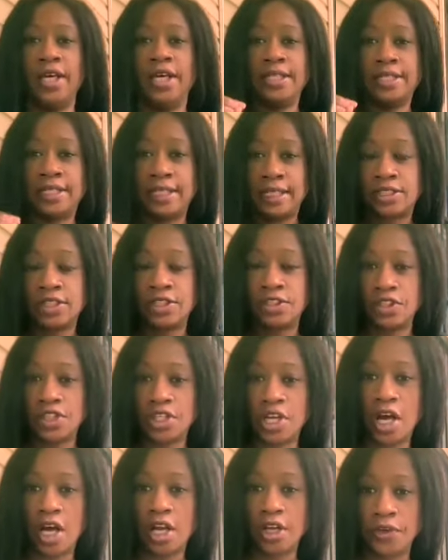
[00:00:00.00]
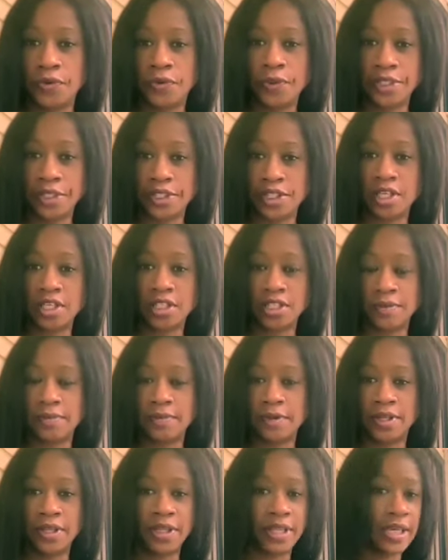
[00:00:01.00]
$600 US dollars a
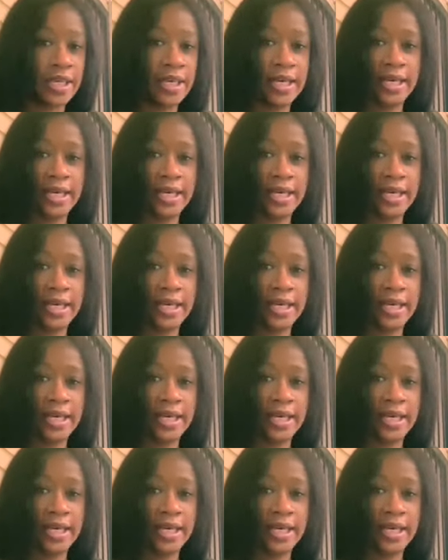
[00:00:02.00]
month.